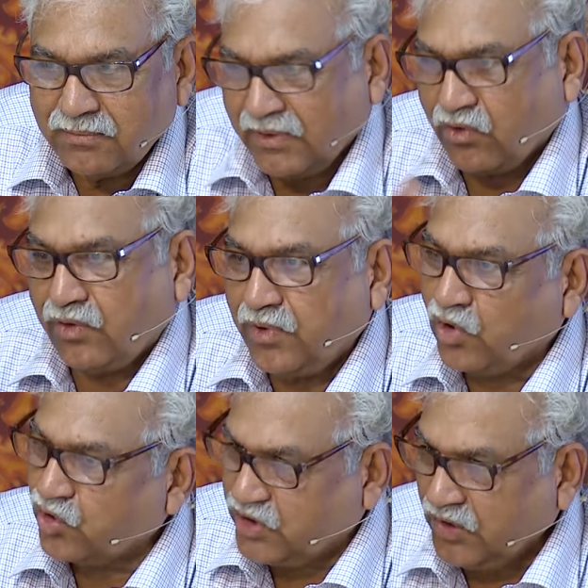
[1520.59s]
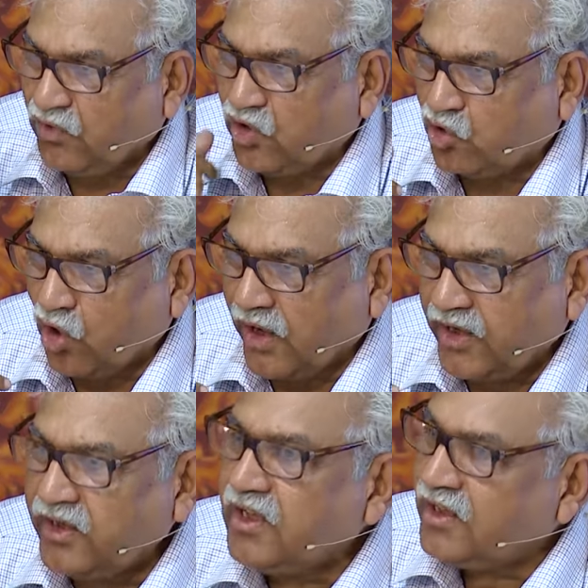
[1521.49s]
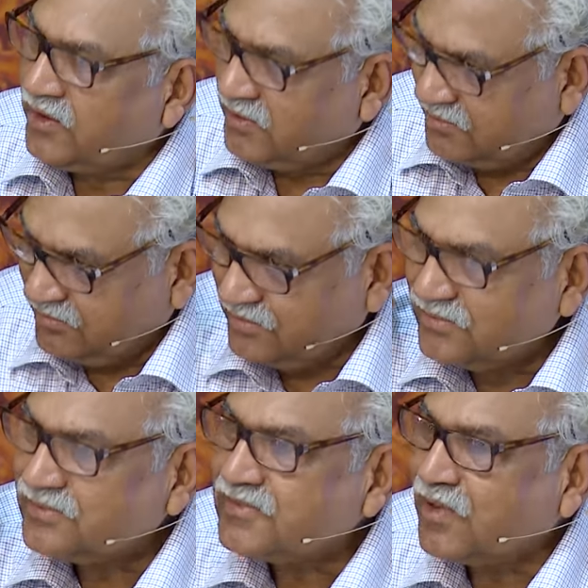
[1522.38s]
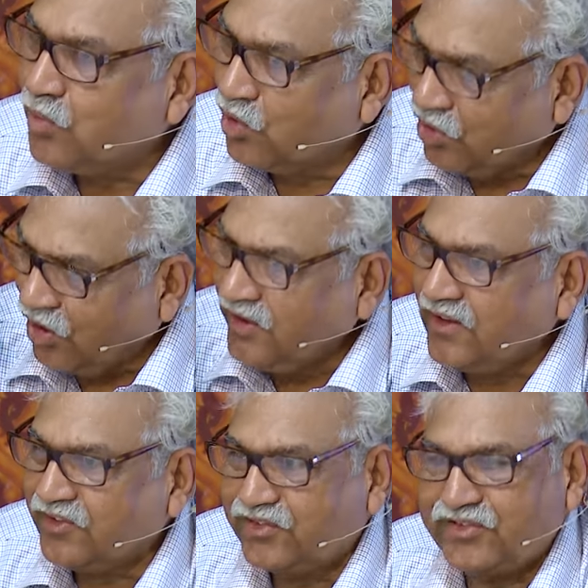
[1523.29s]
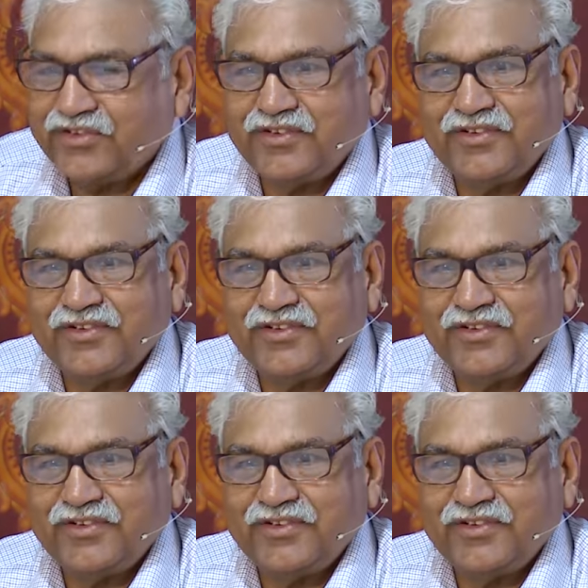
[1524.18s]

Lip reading: Because she was drawing more audience.